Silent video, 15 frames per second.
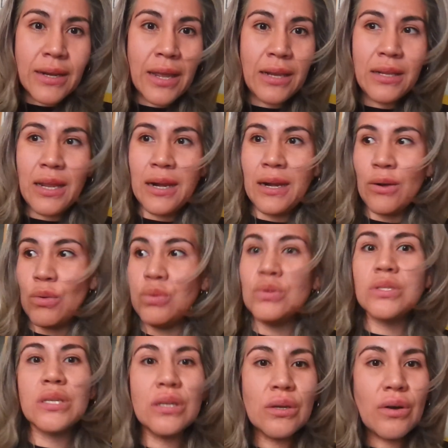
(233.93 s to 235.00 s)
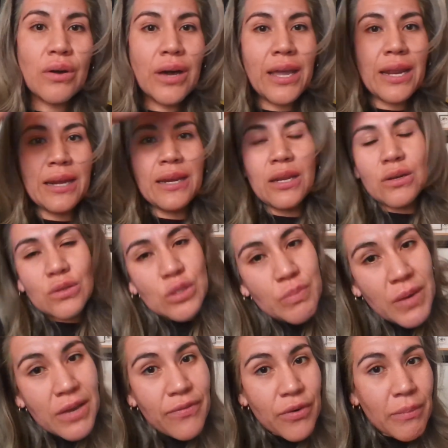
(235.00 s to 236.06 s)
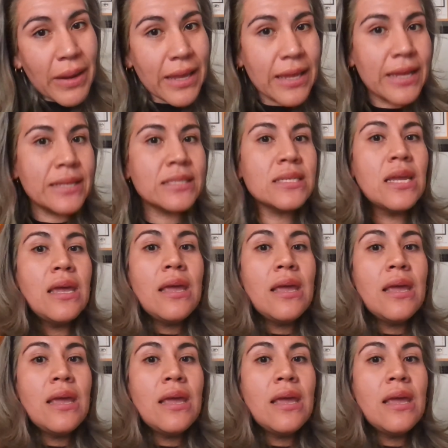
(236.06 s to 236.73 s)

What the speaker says: And then who's going to go ahead and, speak for my kids?